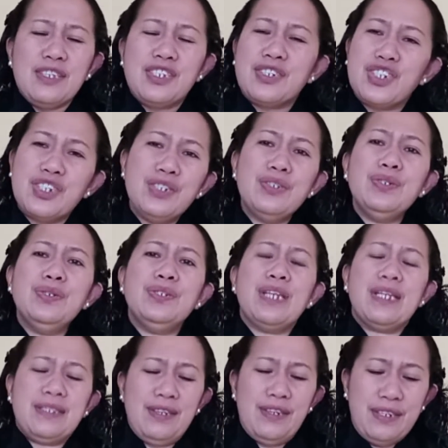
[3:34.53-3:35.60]
She knew
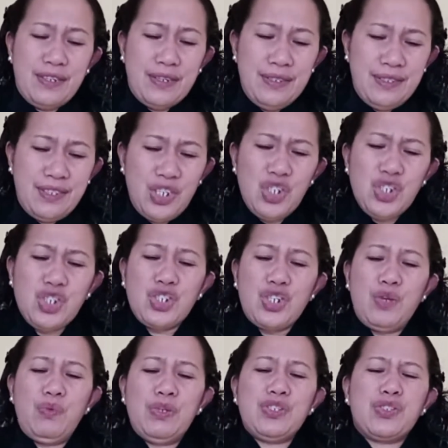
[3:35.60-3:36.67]
that her
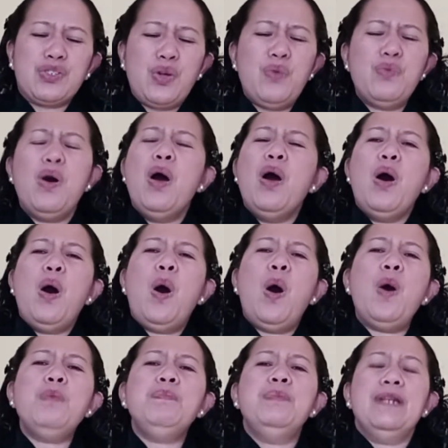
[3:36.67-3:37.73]
condition was so
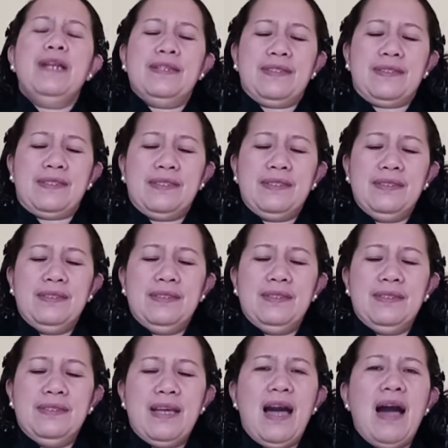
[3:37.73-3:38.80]
hopeless
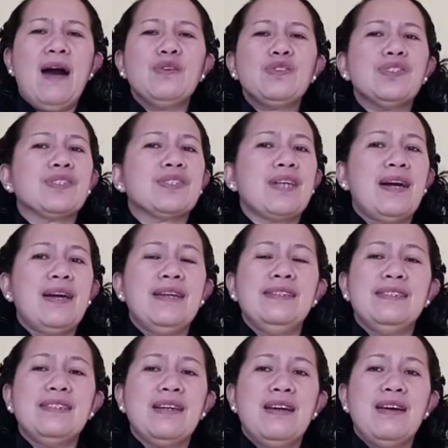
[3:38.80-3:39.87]

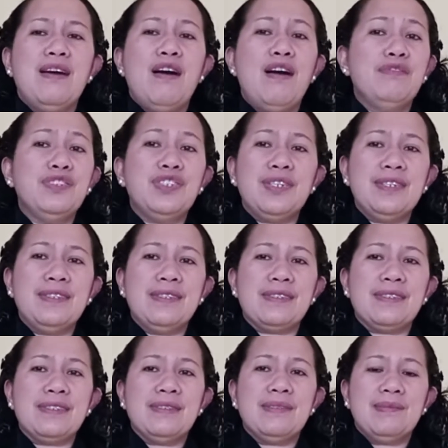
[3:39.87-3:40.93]
outside of
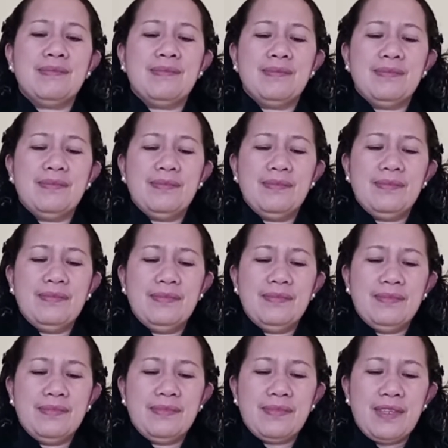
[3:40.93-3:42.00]
Jesus.
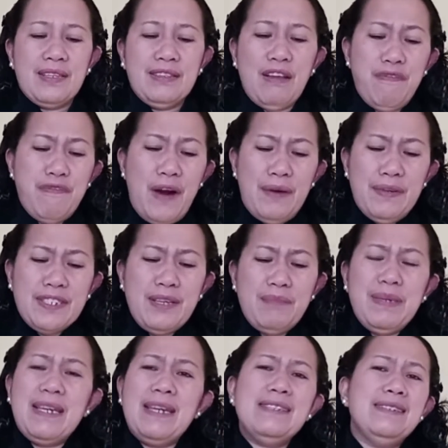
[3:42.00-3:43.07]
The Pharisee
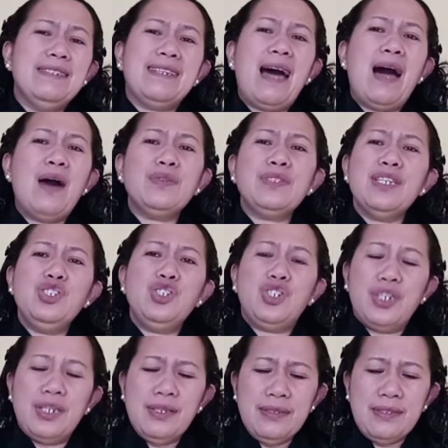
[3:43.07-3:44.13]
began doubting
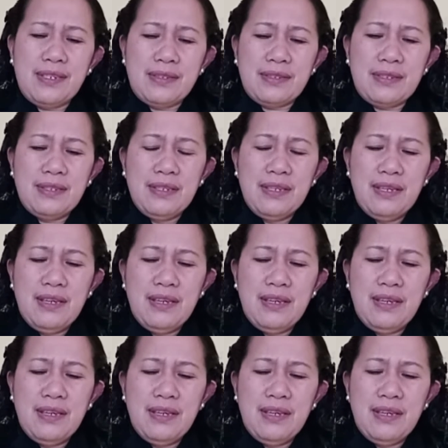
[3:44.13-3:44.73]
Jesus,